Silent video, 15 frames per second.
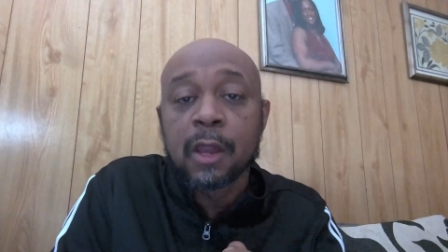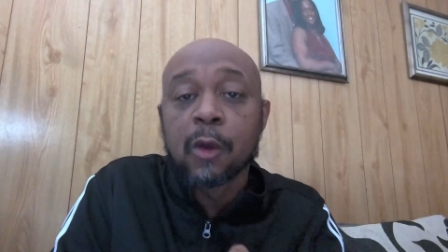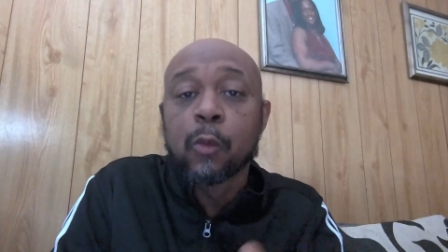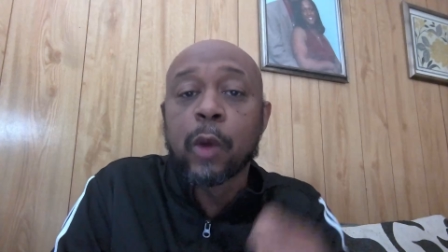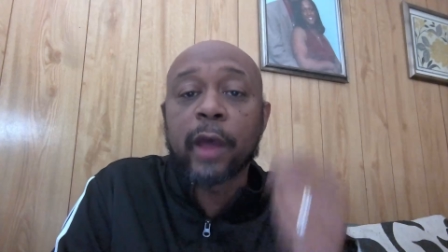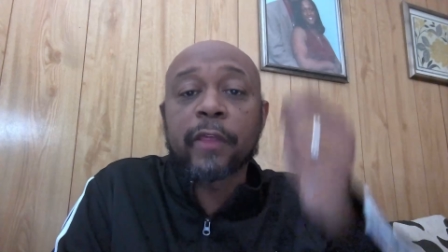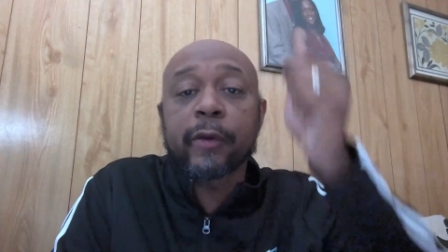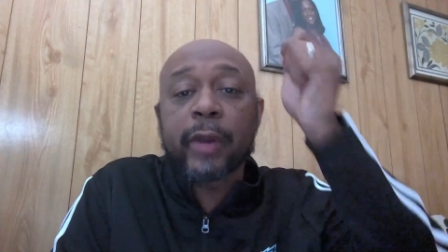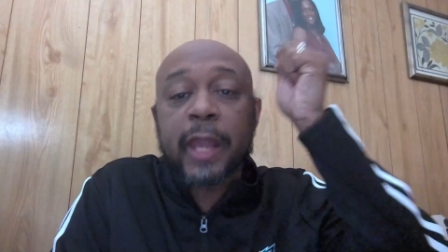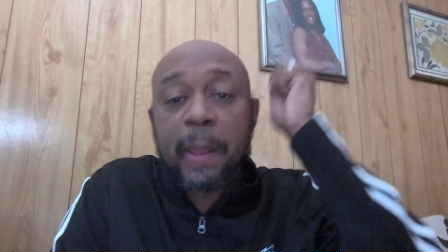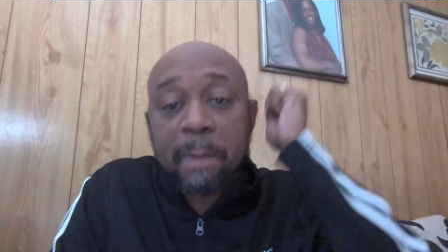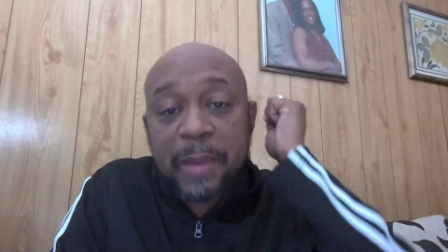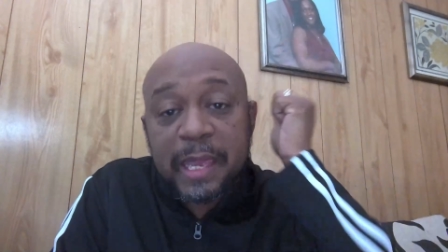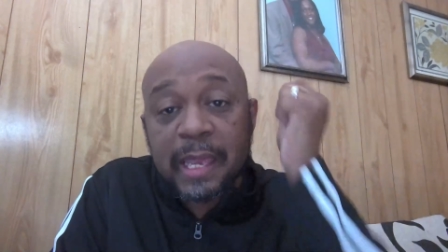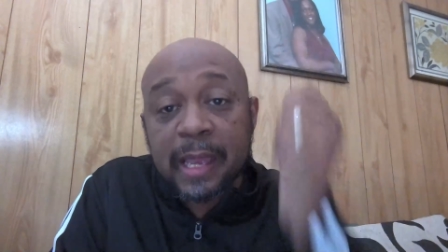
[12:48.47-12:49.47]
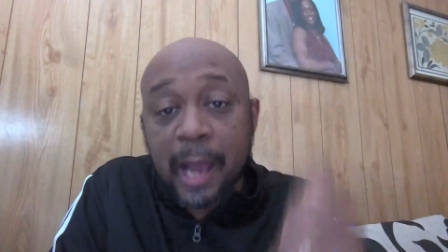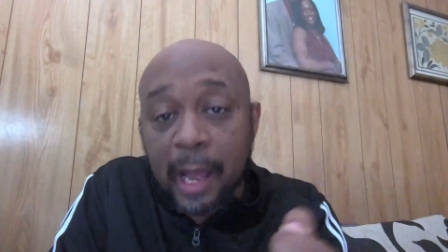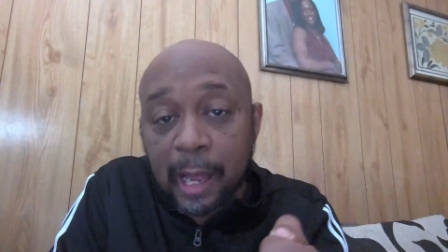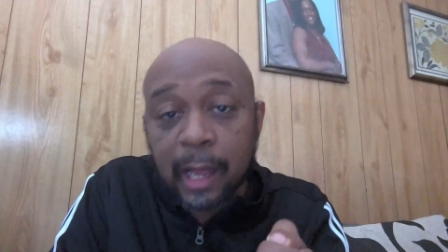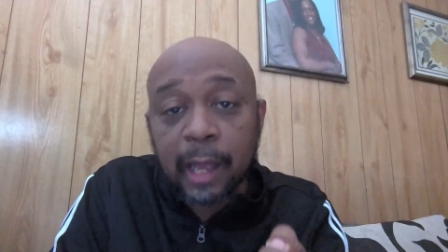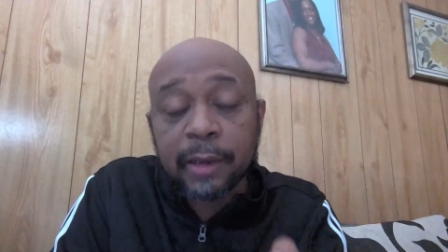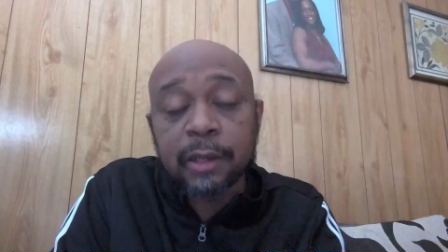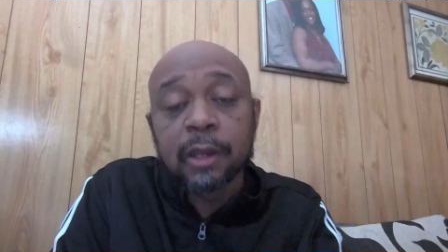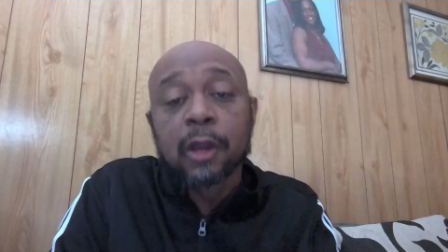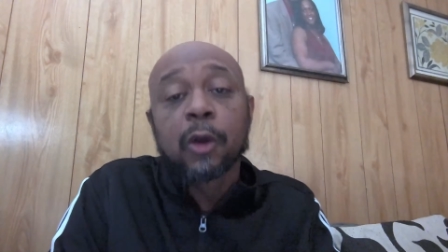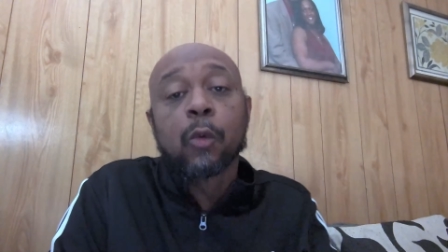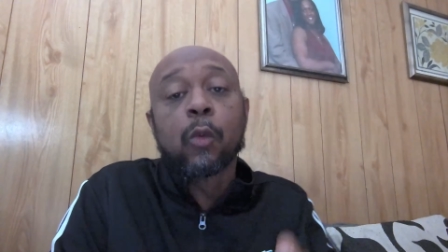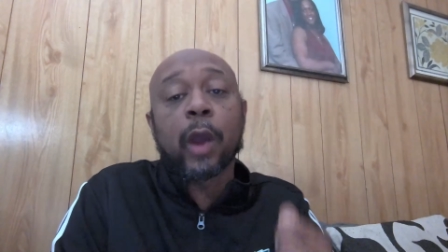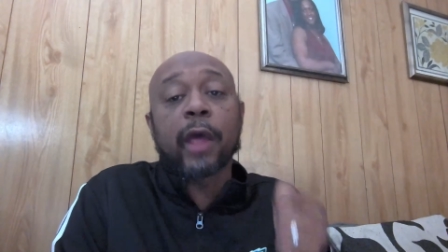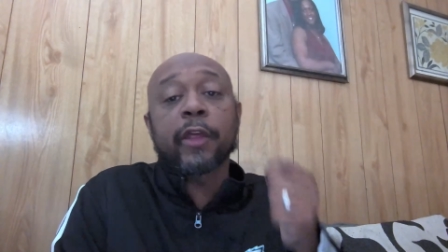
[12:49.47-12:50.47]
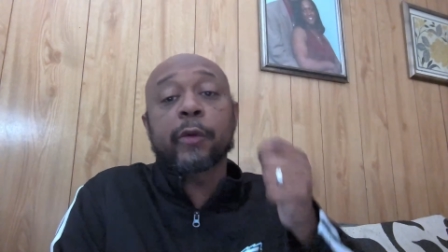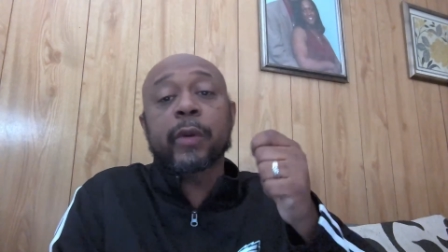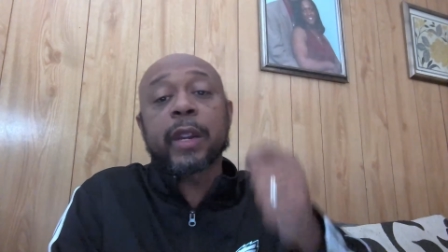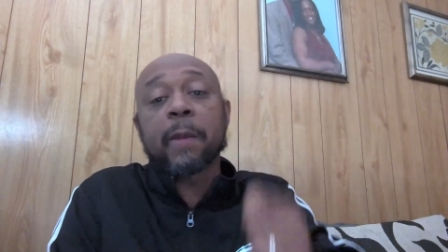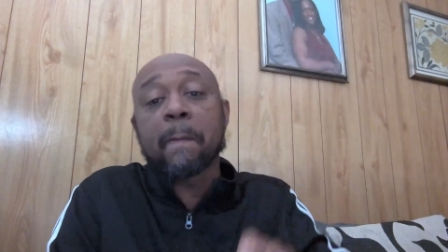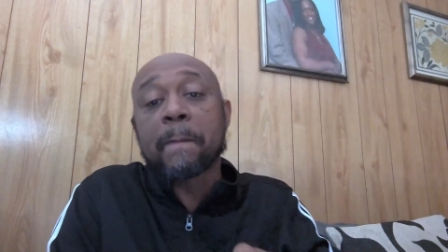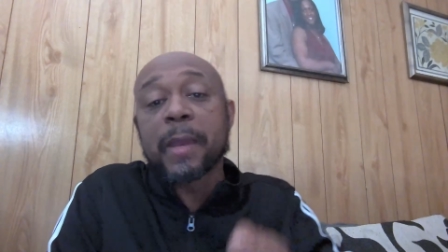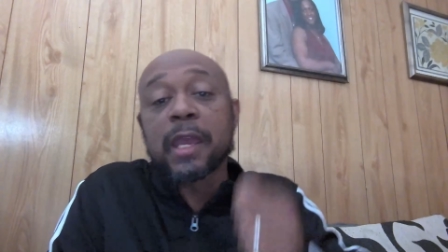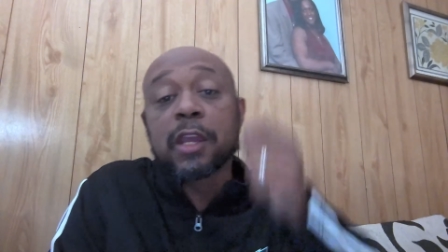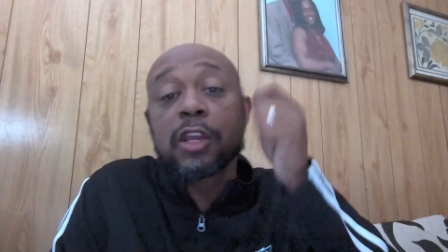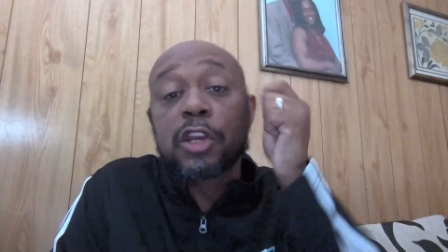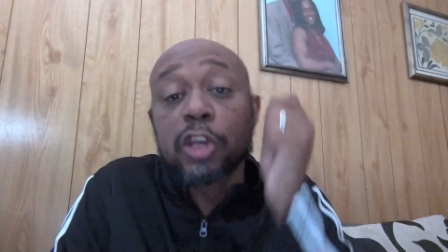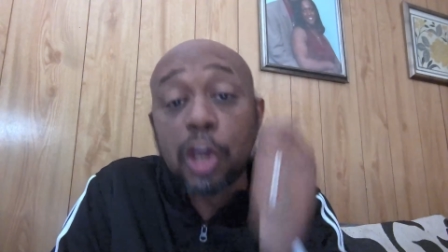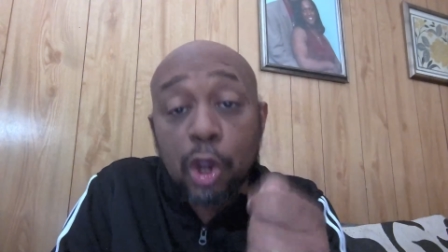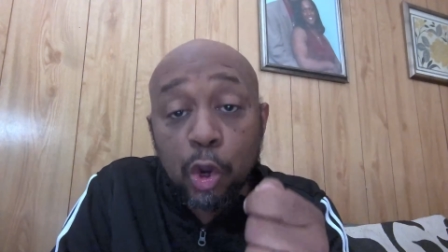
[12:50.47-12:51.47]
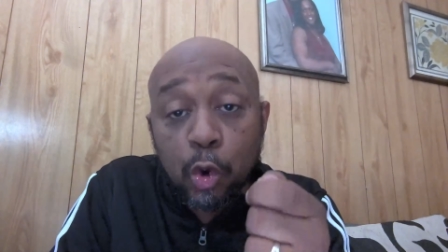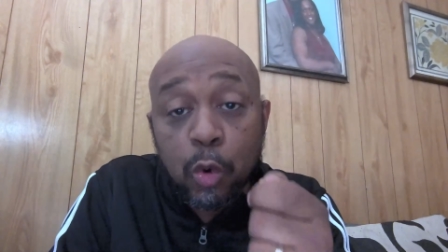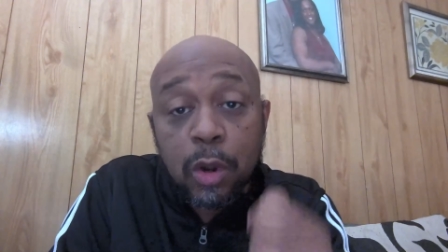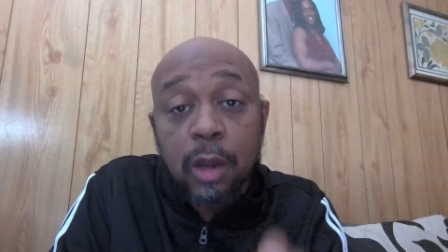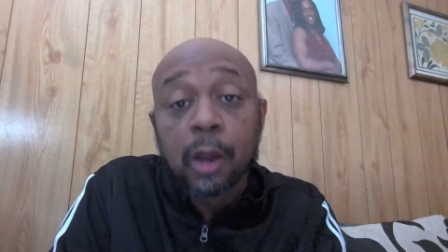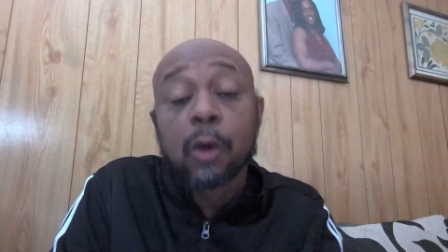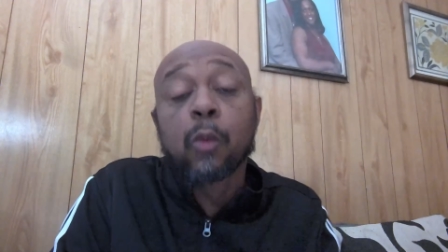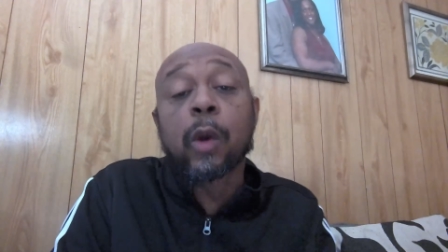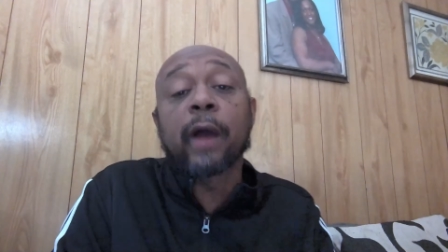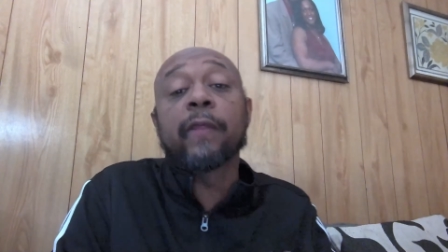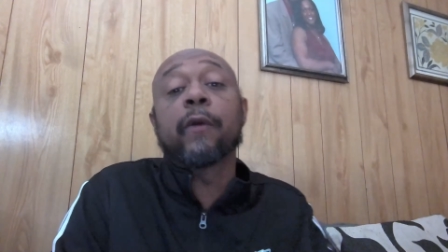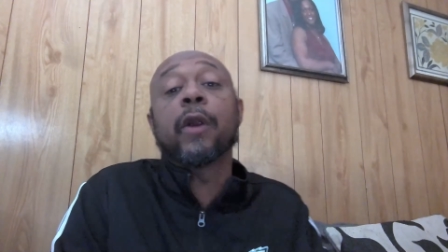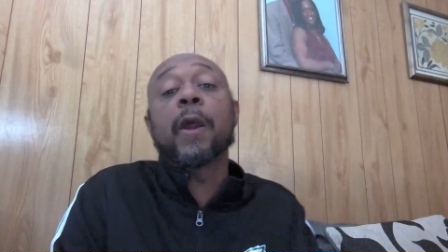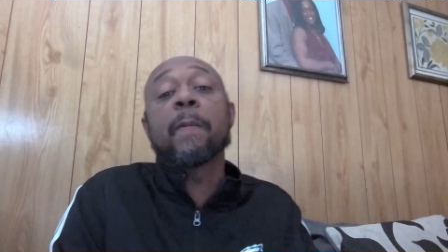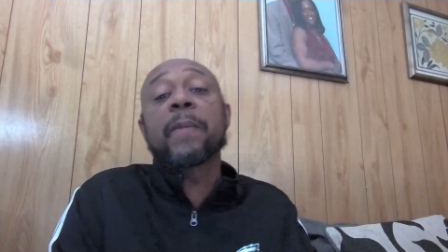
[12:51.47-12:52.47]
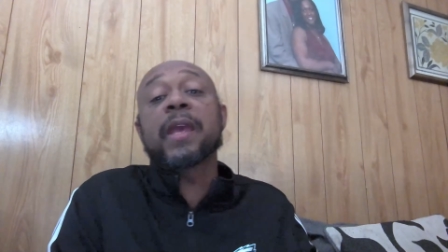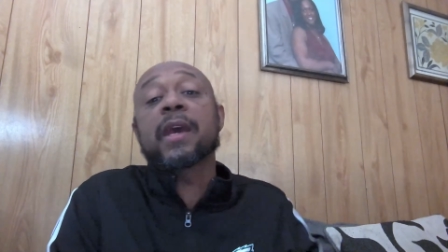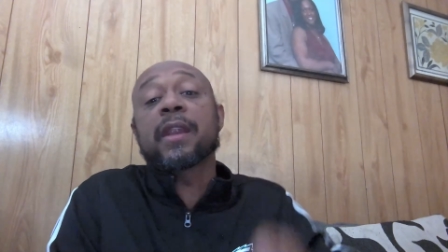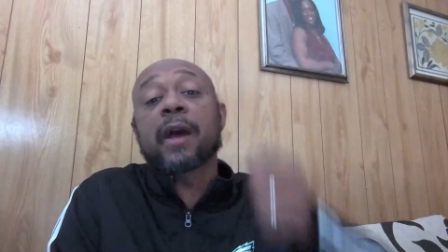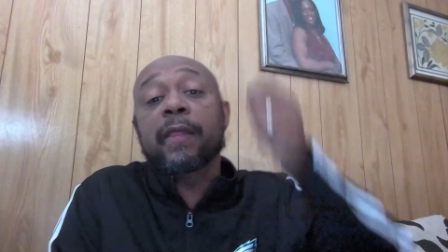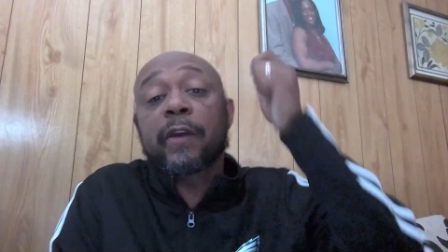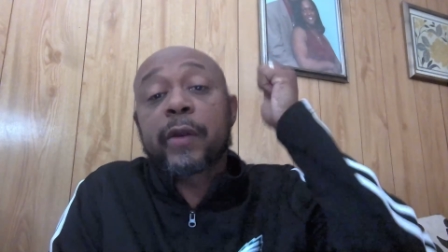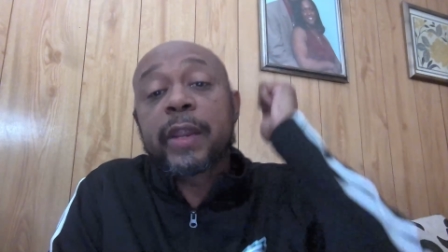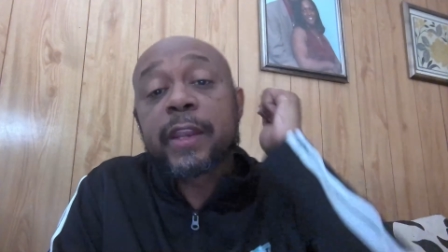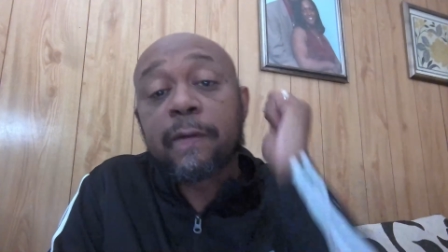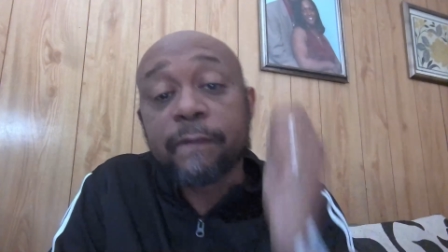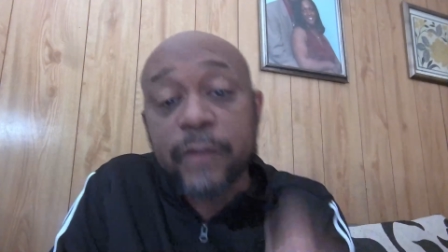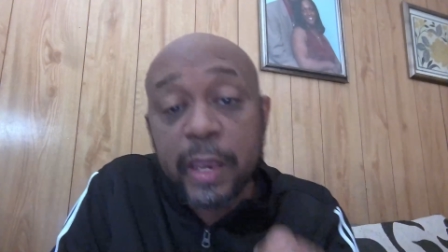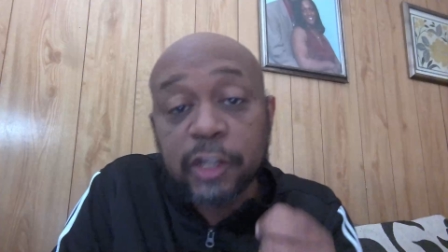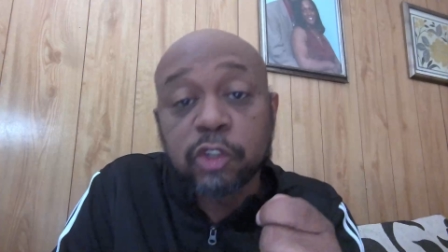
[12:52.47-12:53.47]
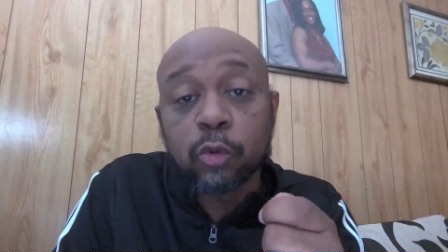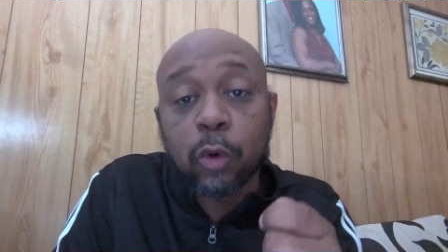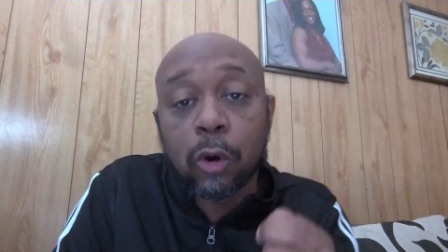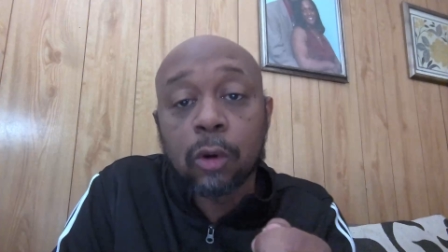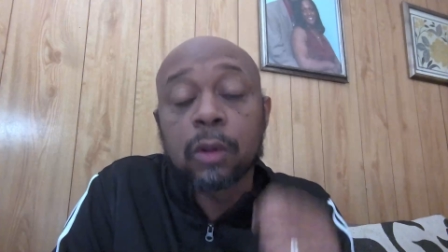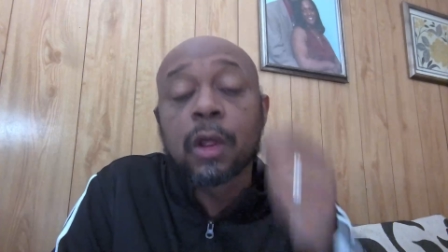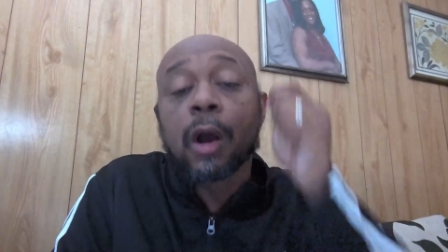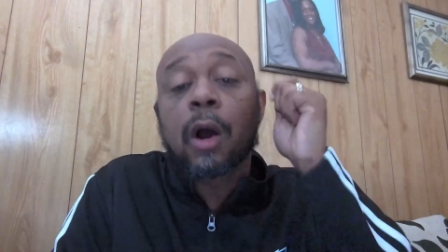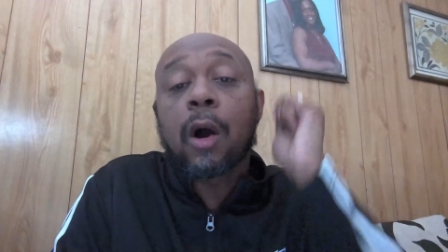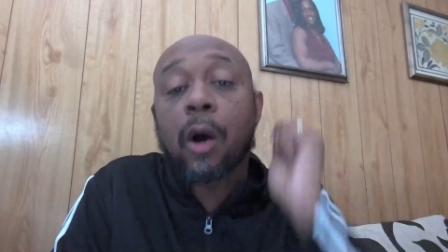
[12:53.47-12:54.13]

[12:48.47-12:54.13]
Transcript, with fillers: Whether it be God, whether it be you, whether it be another individual,